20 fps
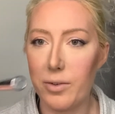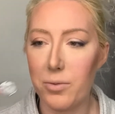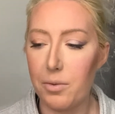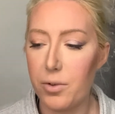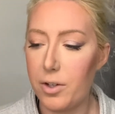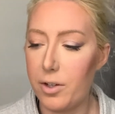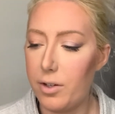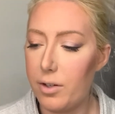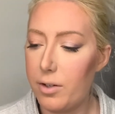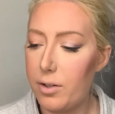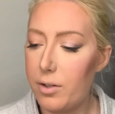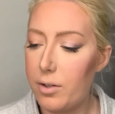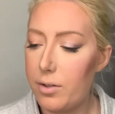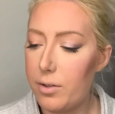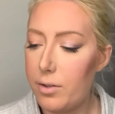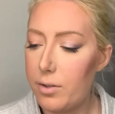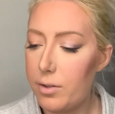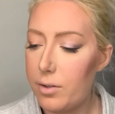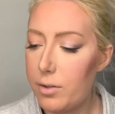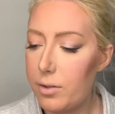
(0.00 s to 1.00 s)
one.
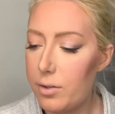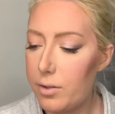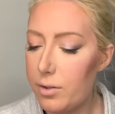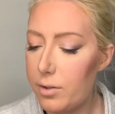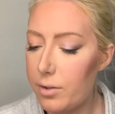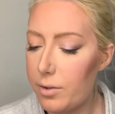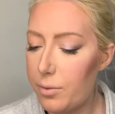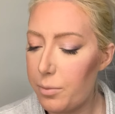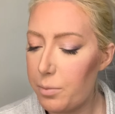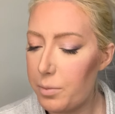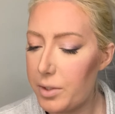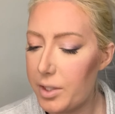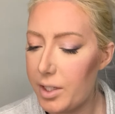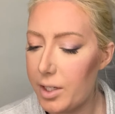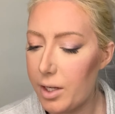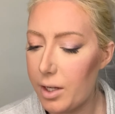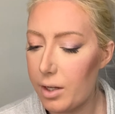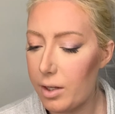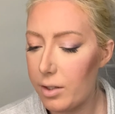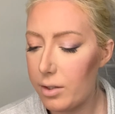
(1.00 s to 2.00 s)
Nope, did
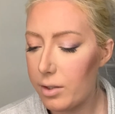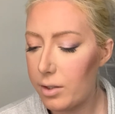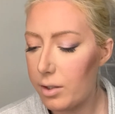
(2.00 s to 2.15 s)
not.